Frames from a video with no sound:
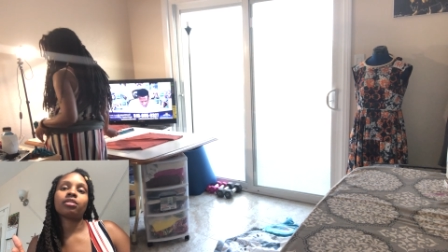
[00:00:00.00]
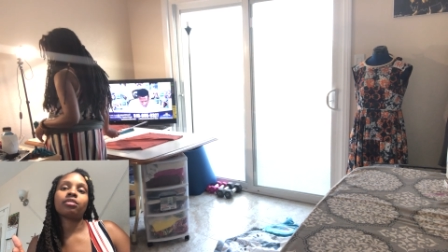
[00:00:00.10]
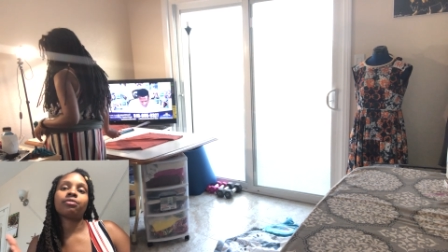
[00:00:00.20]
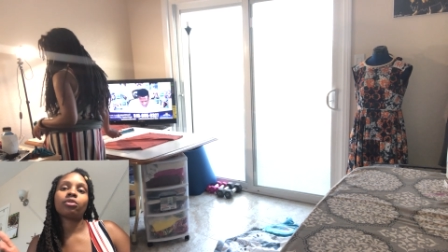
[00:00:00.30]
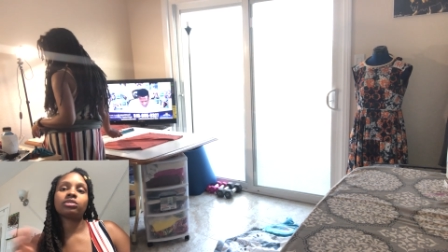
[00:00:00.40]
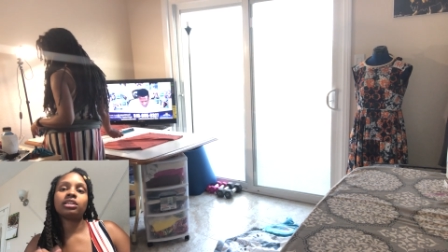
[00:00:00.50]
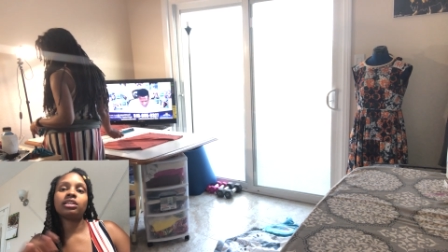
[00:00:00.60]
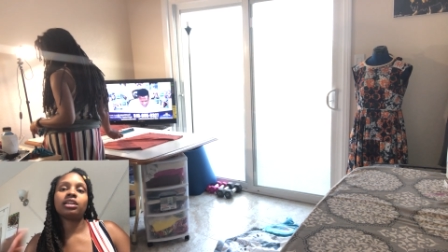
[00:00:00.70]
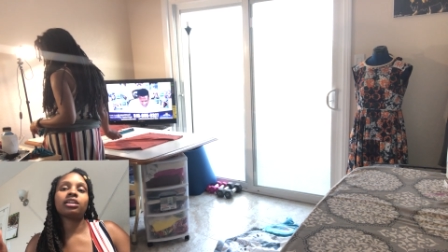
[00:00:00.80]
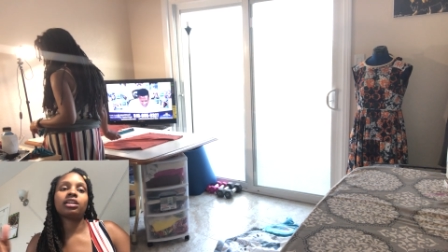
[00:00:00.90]
fold it
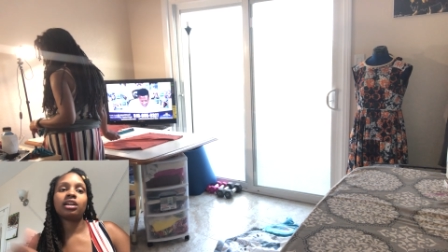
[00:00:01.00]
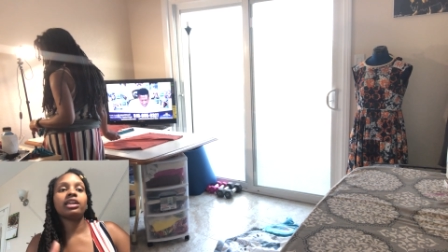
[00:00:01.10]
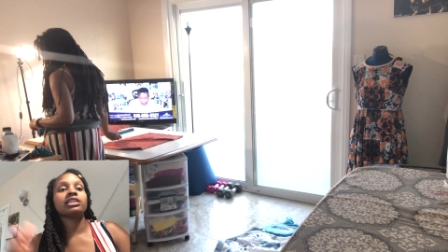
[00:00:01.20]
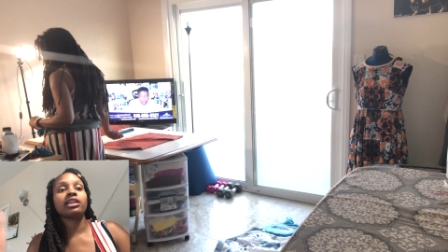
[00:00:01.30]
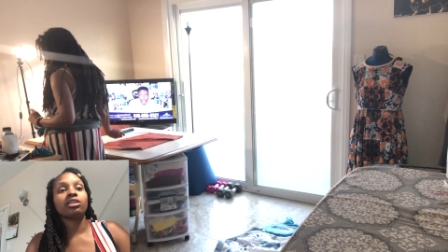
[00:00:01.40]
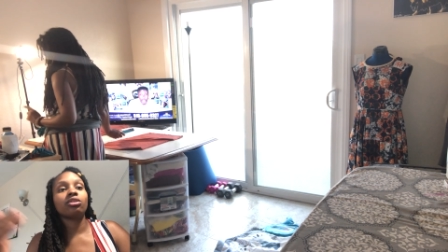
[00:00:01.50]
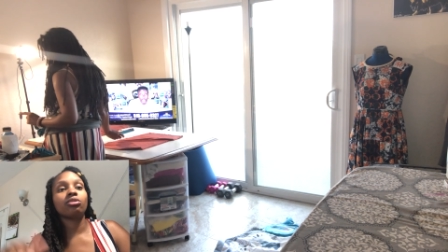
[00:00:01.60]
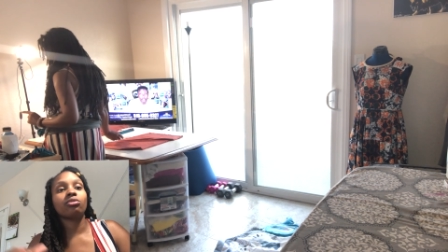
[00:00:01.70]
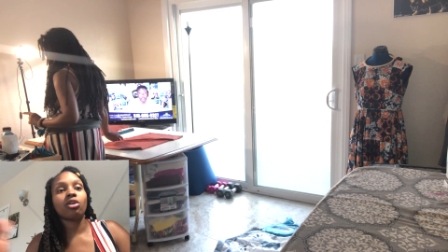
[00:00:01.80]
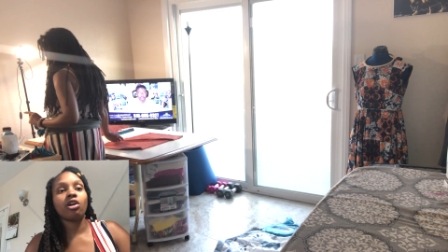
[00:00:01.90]
and cut as I
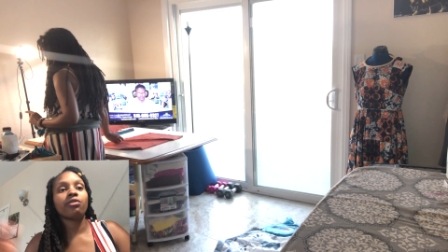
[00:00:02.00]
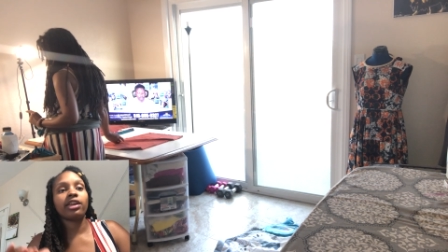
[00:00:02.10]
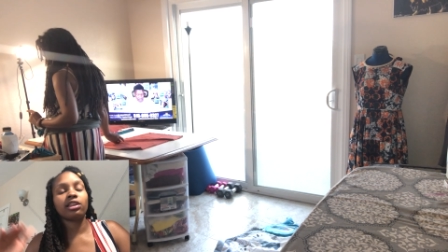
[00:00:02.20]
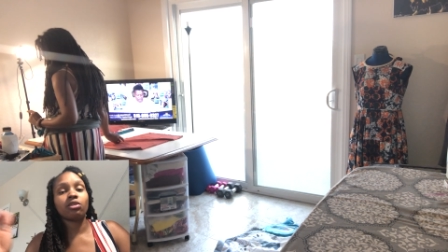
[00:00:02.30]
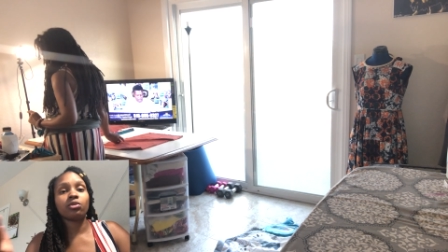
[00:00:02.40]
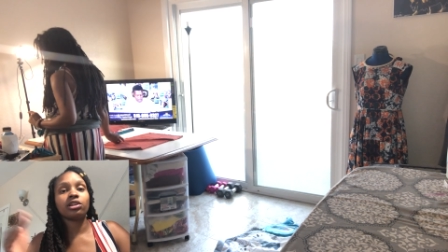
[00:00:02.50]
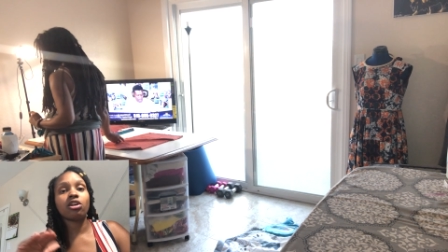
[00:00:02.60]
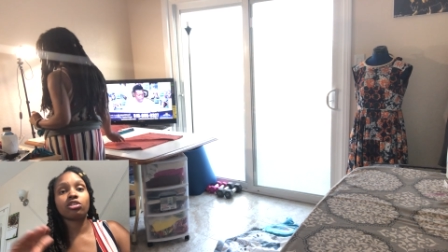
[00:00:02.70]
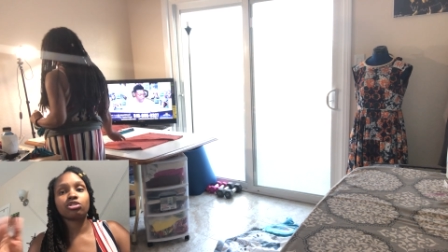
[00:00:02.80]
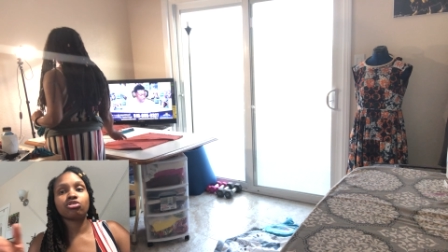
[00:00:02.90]
go off that one
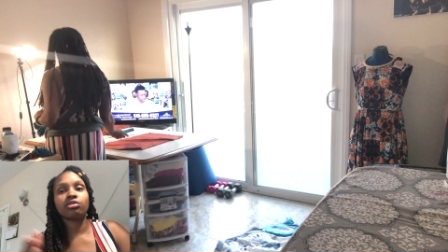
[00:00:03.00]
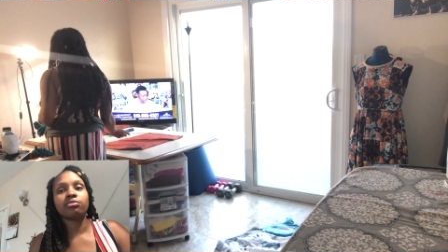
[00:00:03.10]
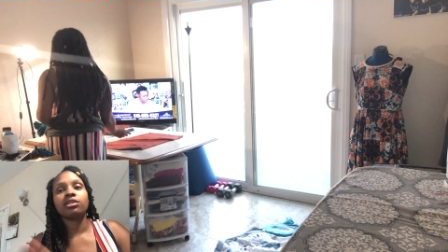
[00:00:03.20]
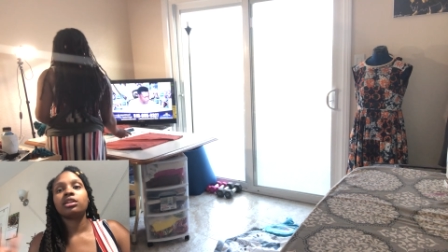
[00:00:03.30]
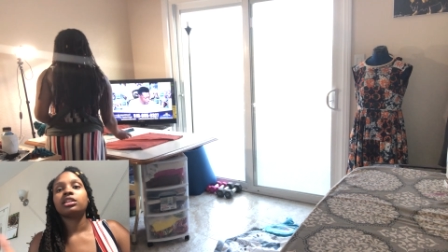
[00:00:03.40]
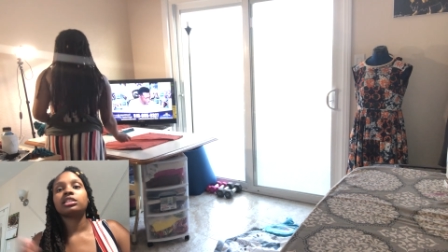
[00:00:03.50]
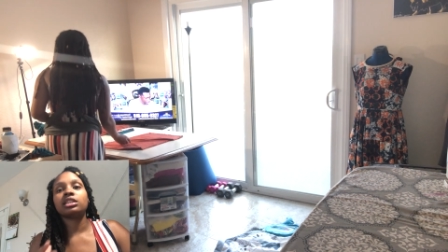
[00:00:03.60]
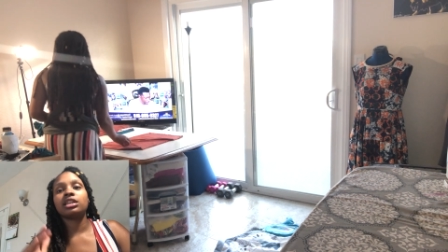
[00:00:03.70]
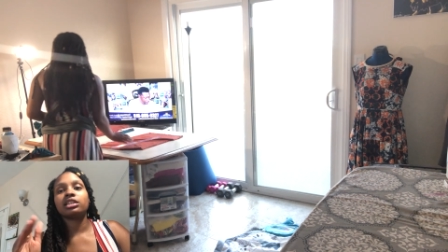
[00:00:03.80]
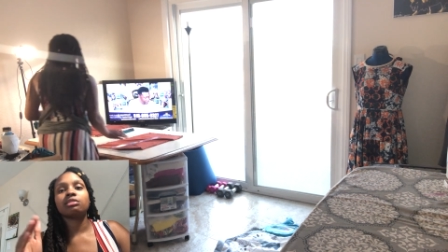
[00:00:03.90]
long strip to
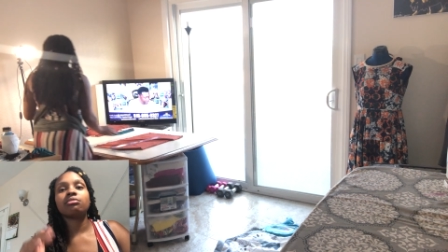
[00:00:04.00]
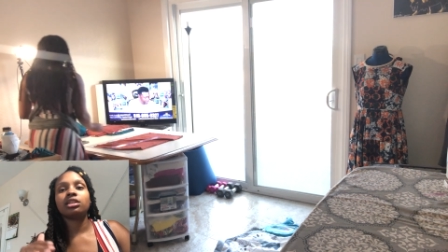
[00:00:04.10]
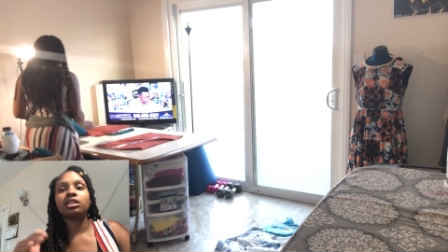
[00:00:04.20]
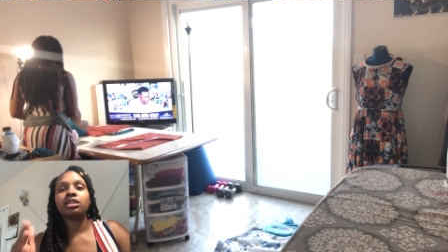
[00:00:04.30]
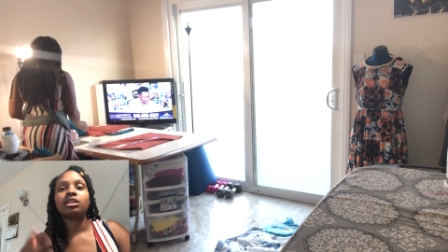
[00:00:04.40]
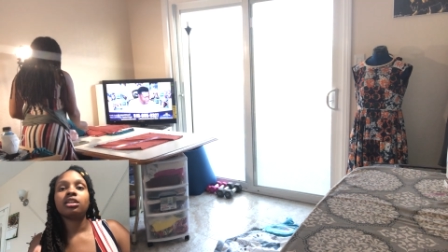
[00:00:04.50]
get as many